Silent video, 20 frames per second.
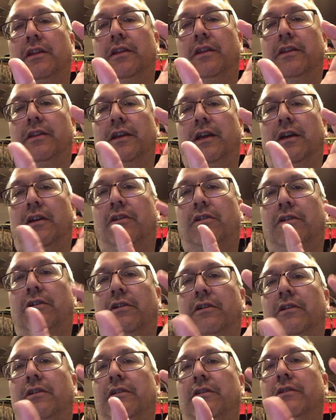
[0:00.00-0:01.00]
that
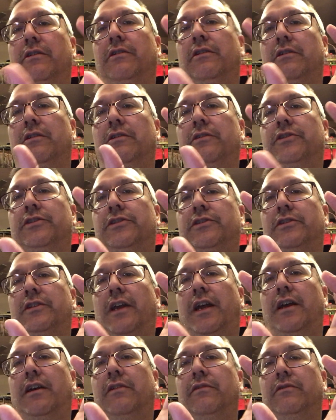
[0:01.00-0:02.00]
harder
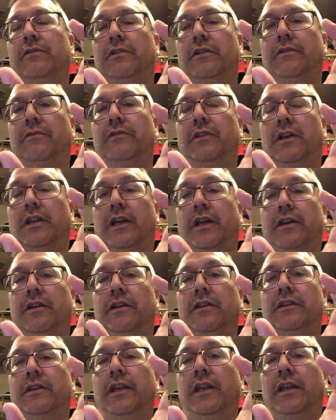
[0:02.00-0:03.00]
sound of the letter
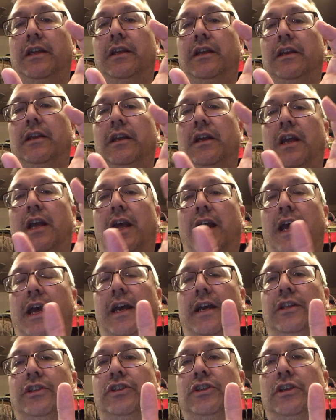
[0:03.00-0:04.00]
D
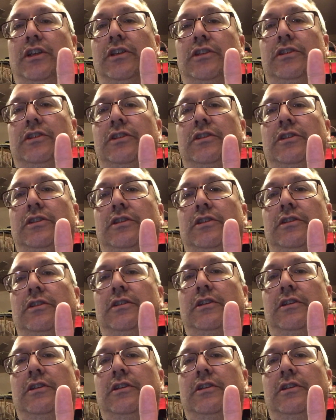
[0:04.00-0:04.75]
and just